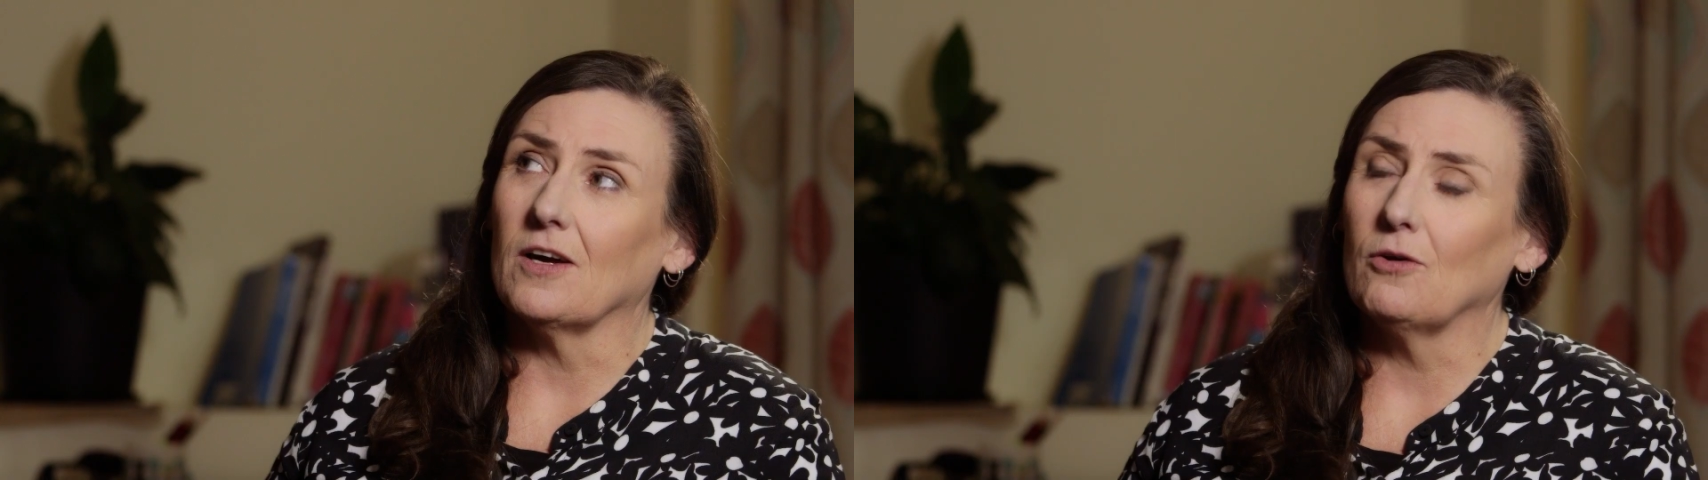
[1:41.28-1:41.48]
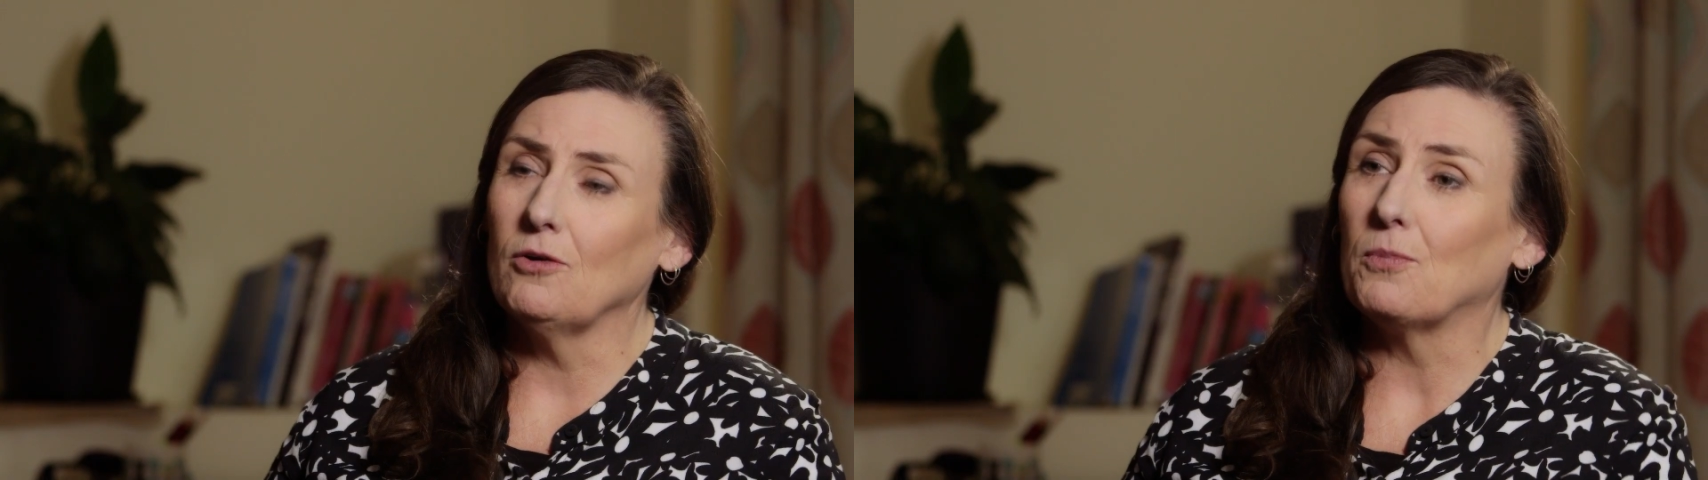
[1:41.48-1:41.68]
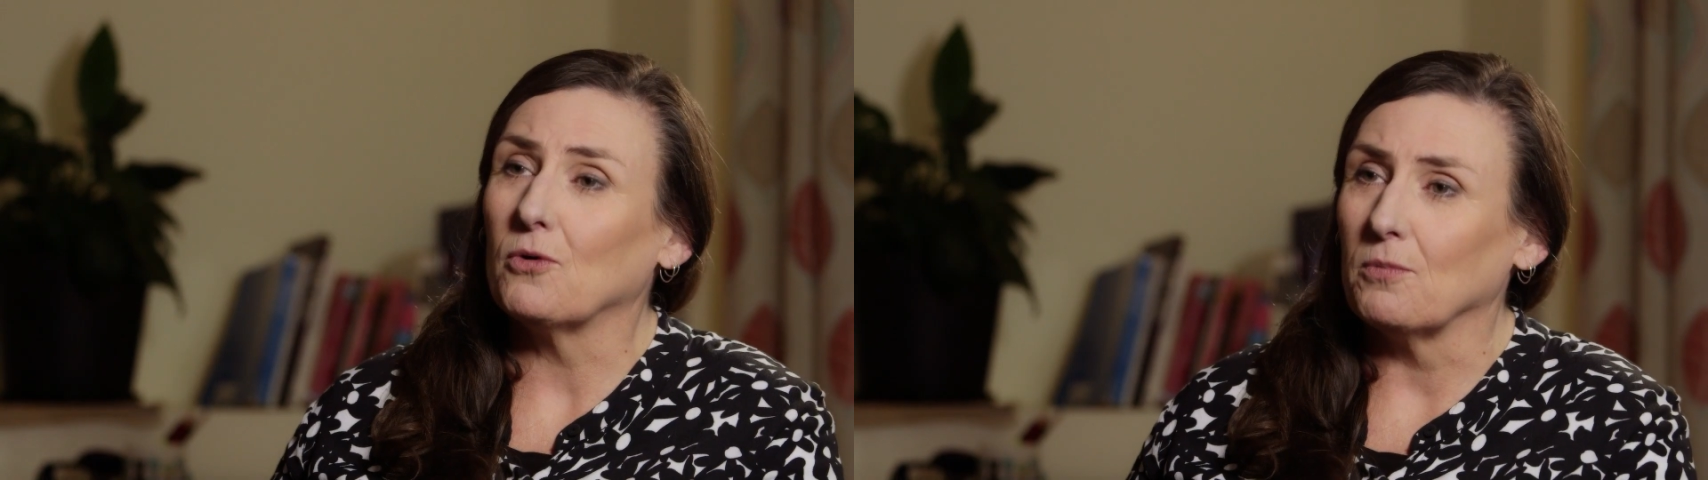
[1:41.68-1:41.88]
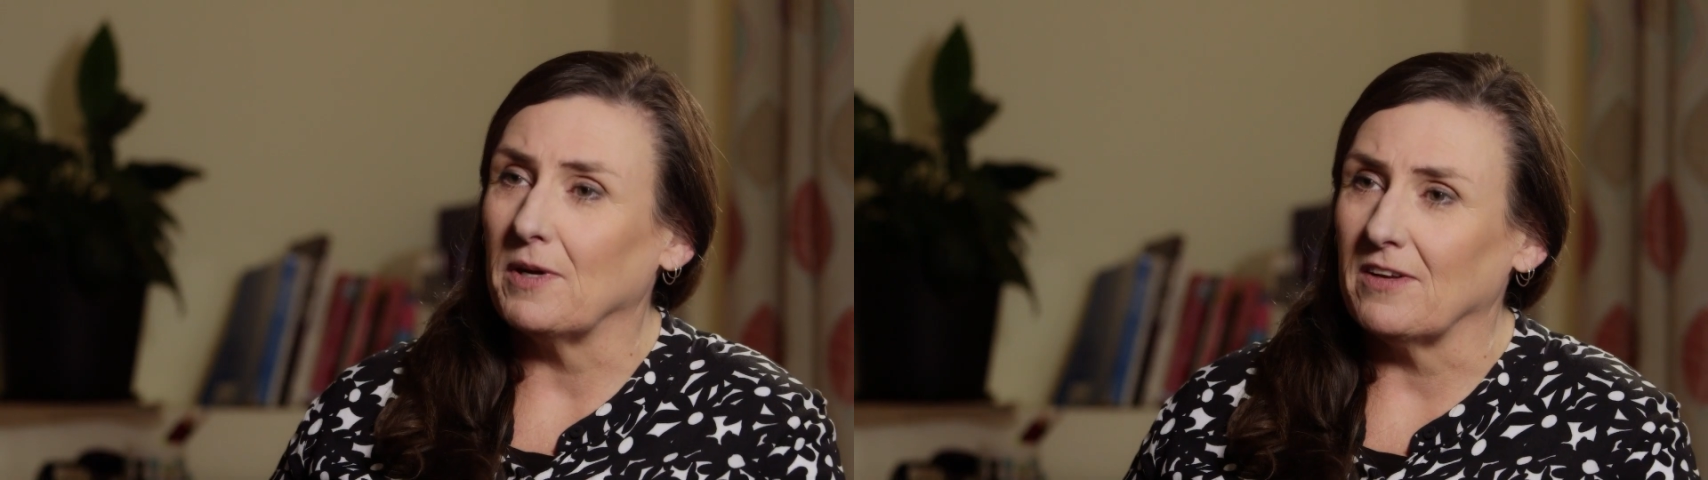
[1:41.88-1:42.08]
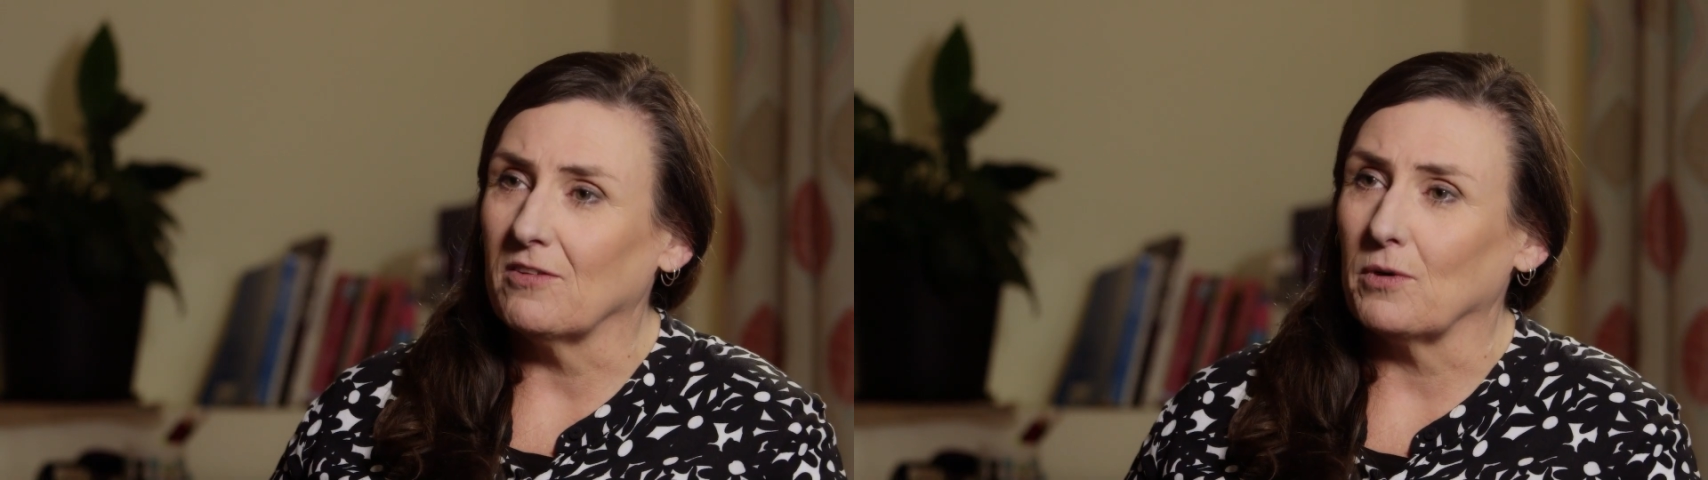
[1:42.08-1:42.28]
A good board
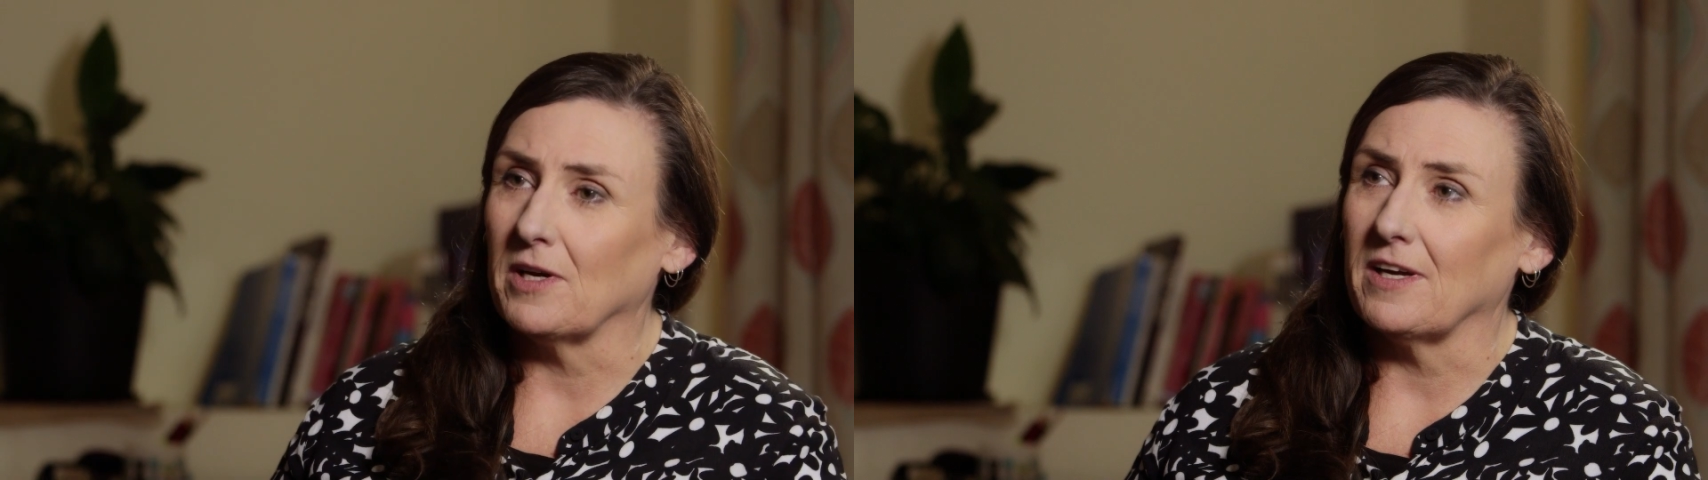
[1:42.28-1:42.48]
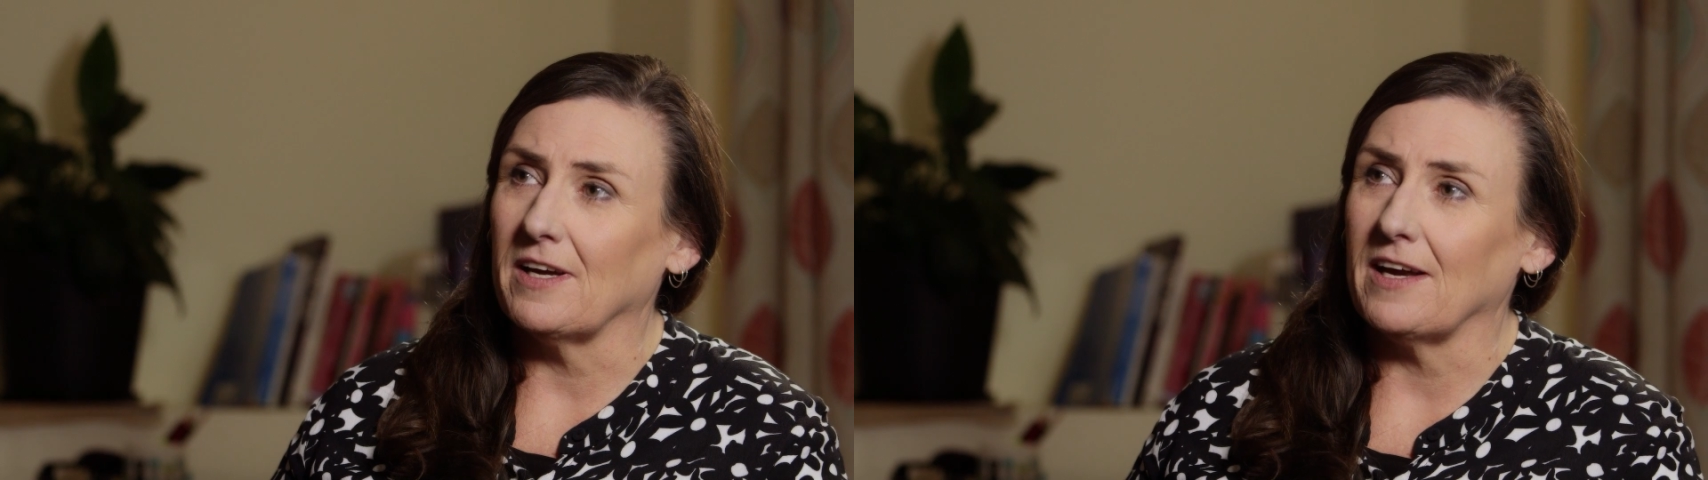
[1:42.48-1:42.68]
meeting's where